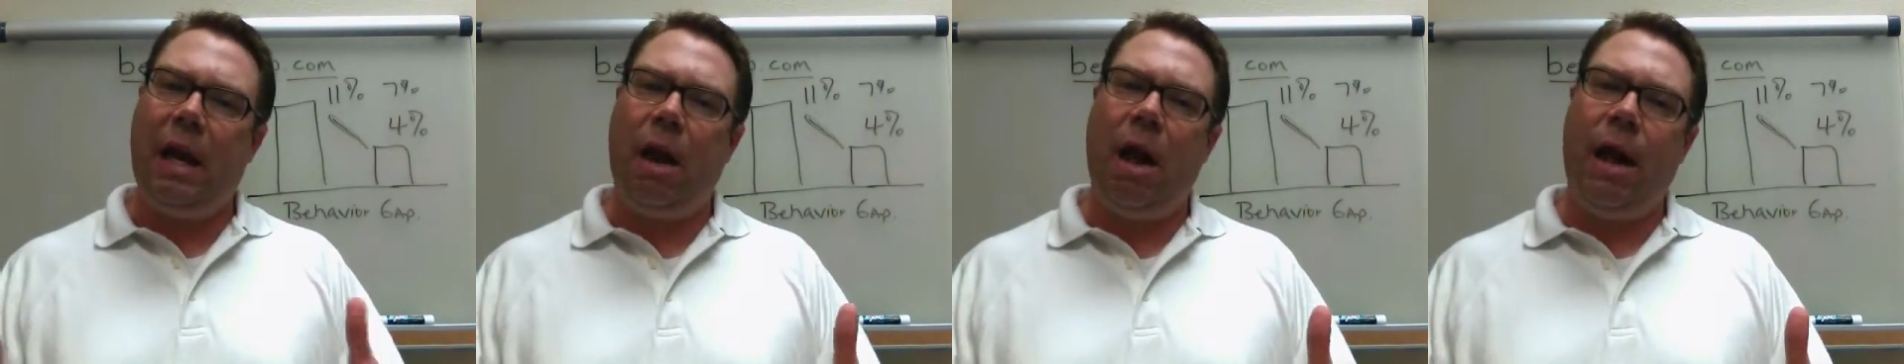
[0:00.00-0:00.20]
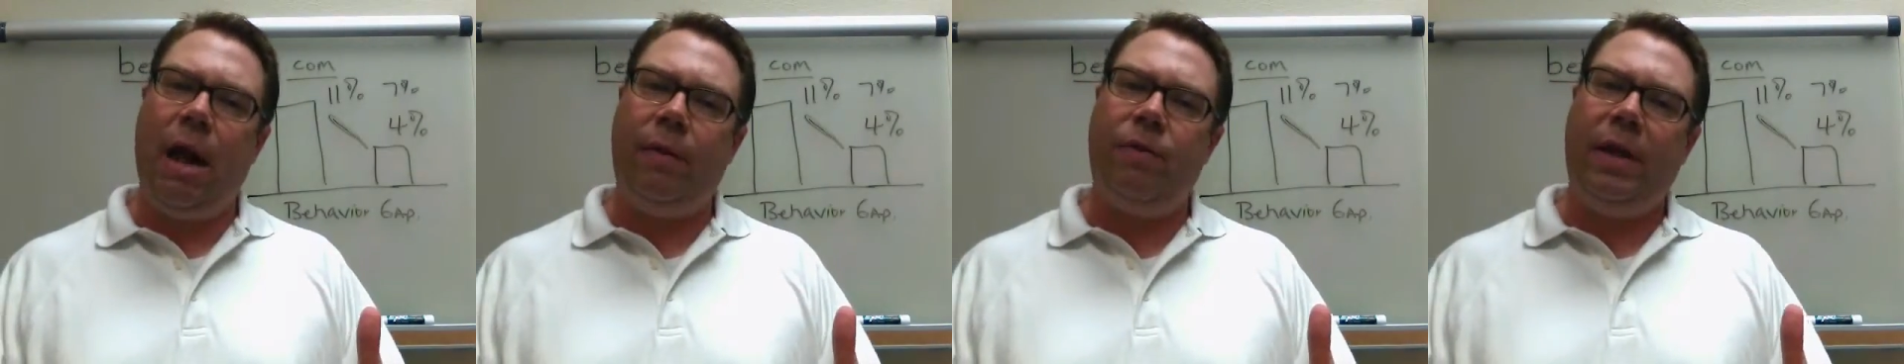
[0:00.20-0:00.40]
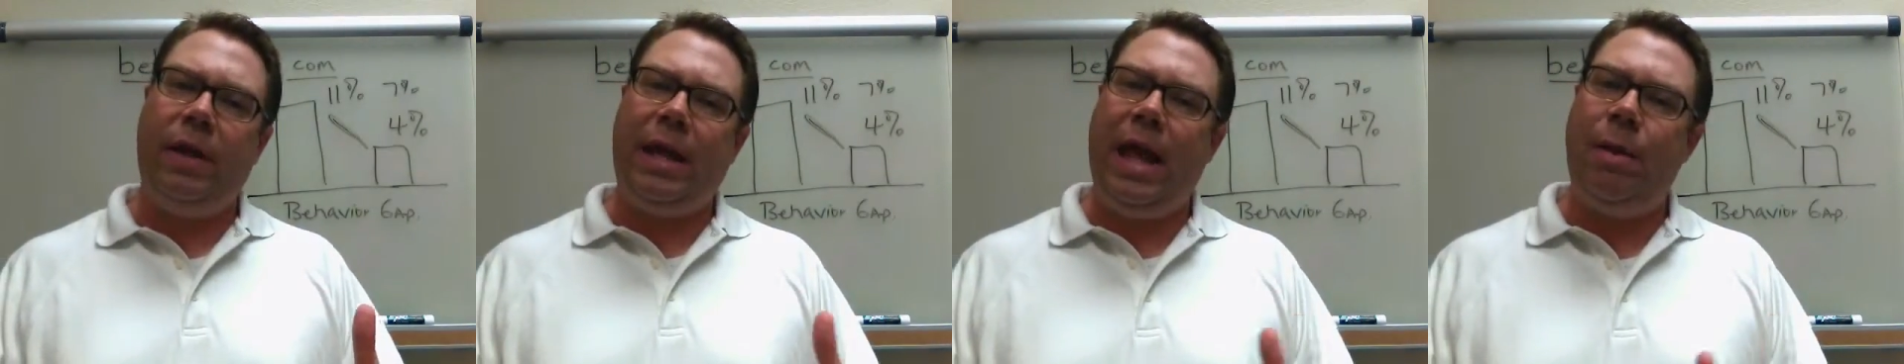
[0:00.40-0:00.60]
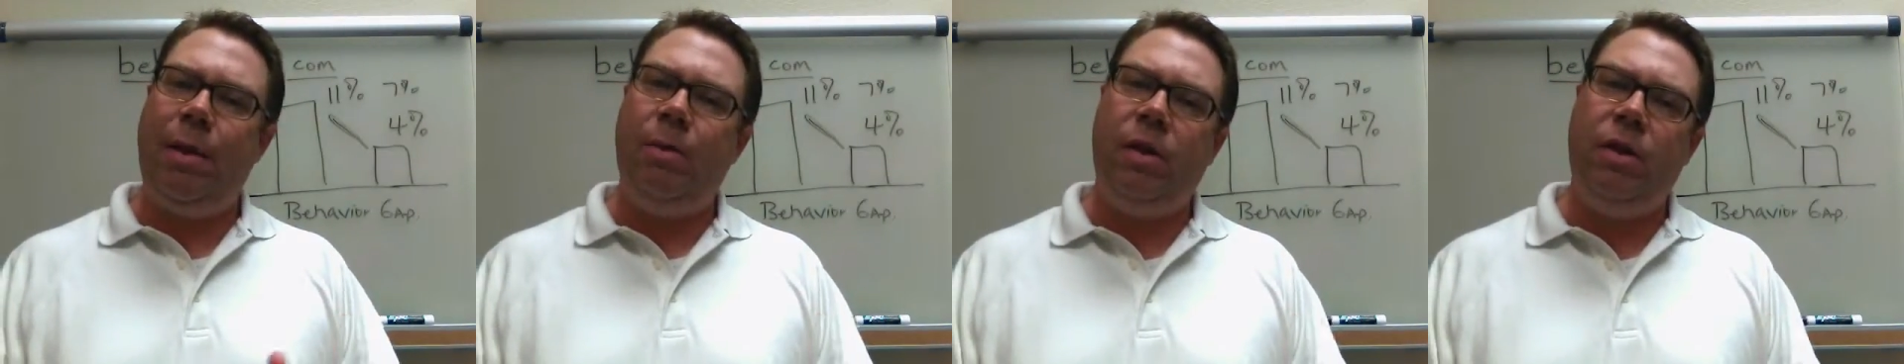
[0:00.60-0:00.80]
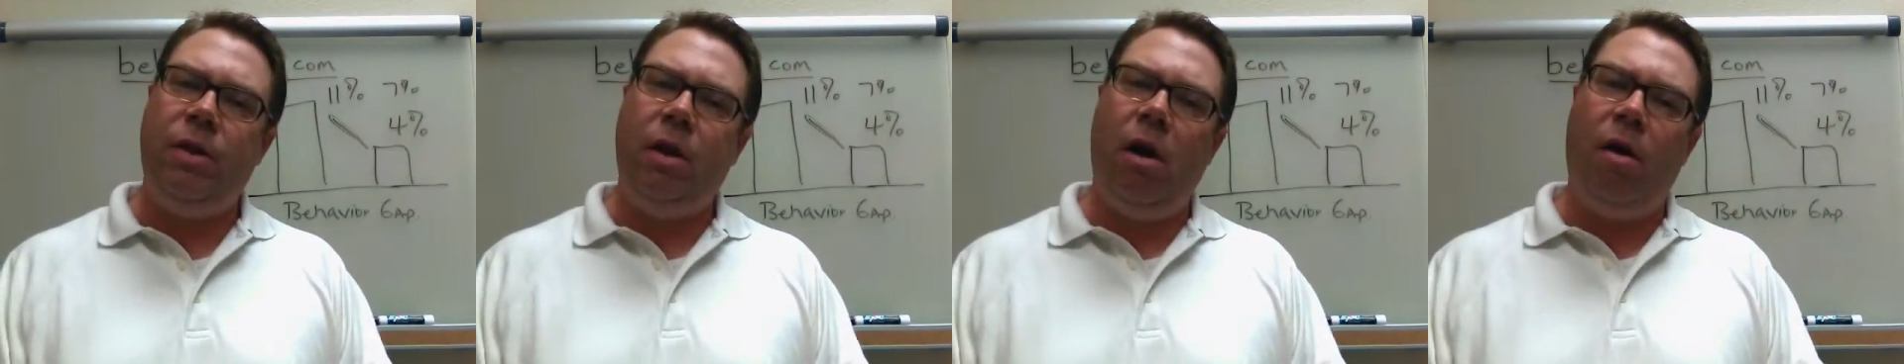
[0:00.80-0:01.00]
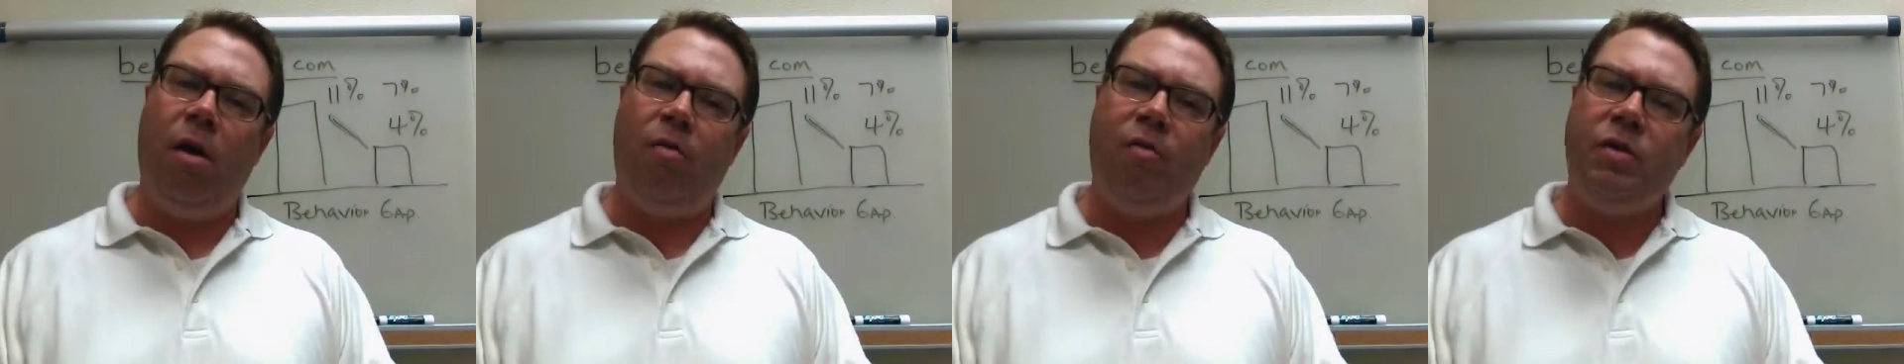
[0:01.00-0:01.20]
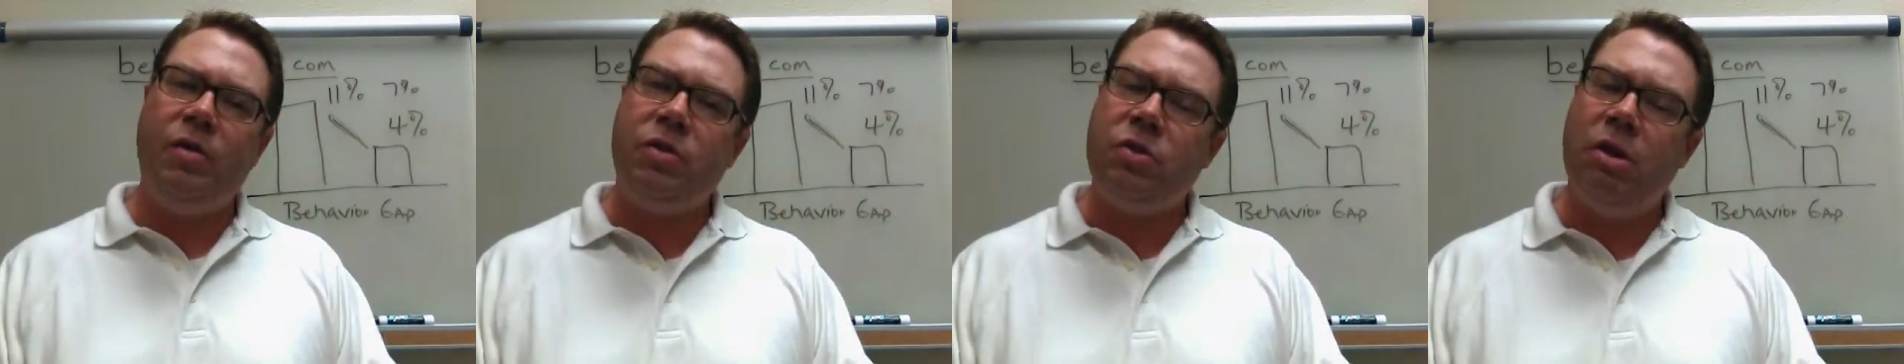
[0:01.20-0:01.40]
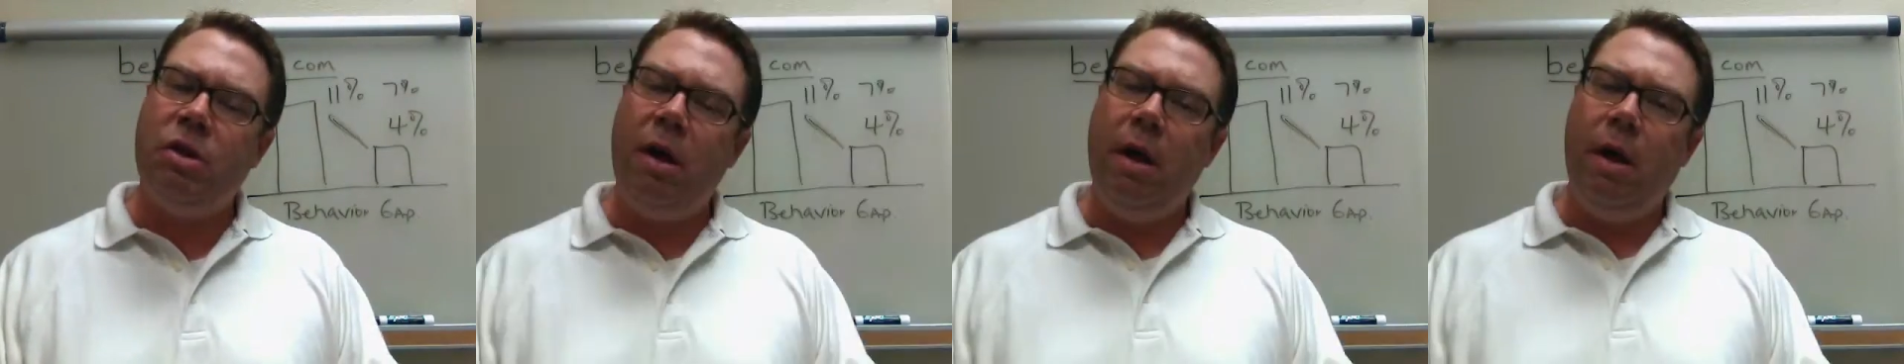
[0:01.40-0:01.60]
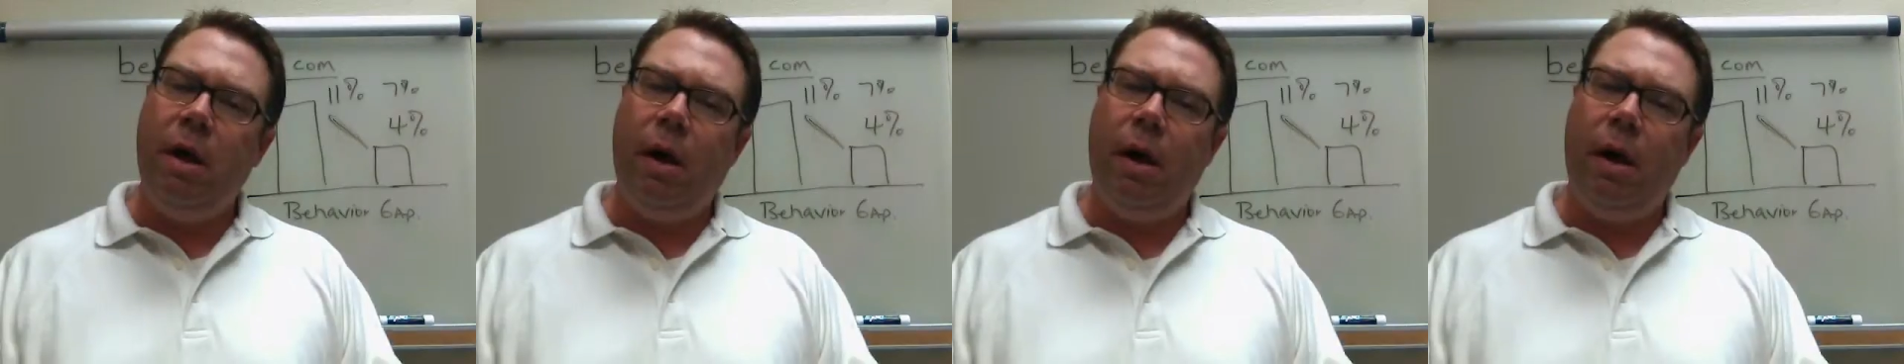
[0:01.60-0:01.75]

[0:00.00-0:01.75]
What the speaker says: client that came into the office